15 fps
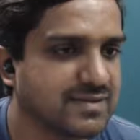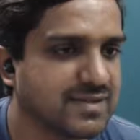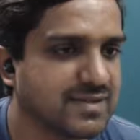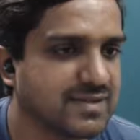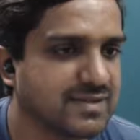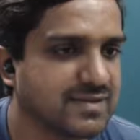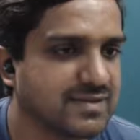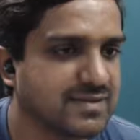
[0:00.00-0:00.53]

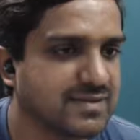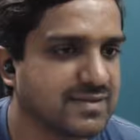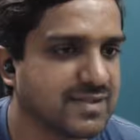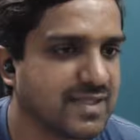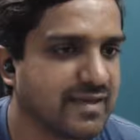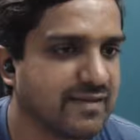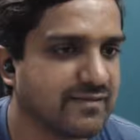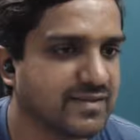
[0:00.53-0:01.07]
6,
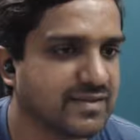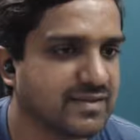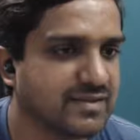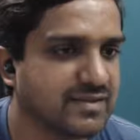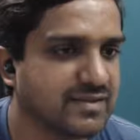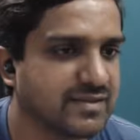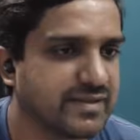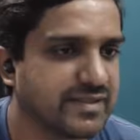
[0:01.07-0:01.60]

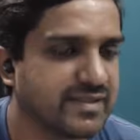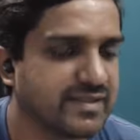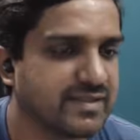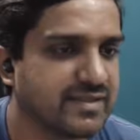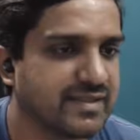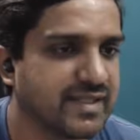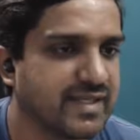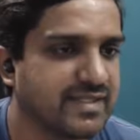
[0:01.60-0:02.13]
7, 8,
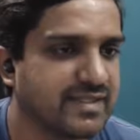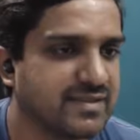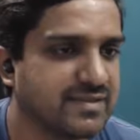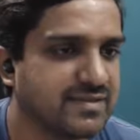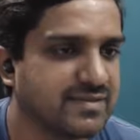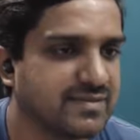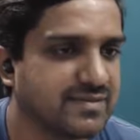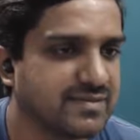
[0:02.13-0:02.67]

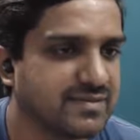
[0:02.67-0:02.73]
9.